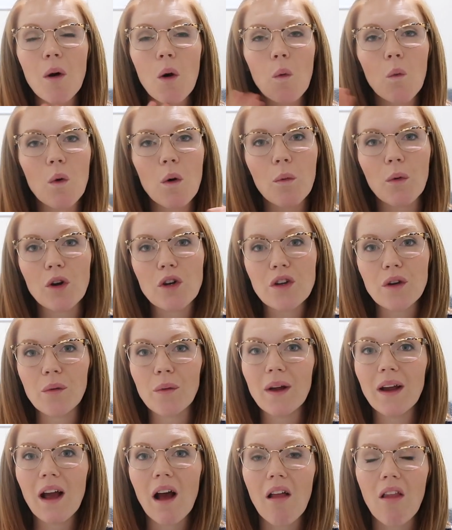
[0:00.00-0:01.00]
what we're
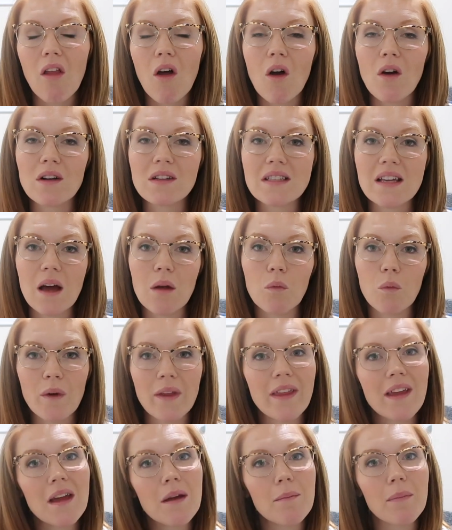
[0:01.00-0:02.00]
doing alongside
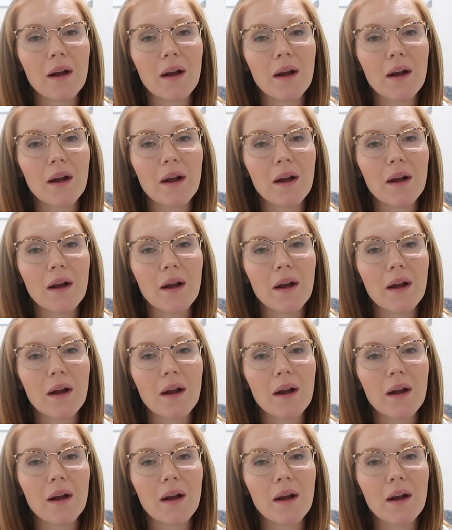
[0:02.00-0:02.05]
with it,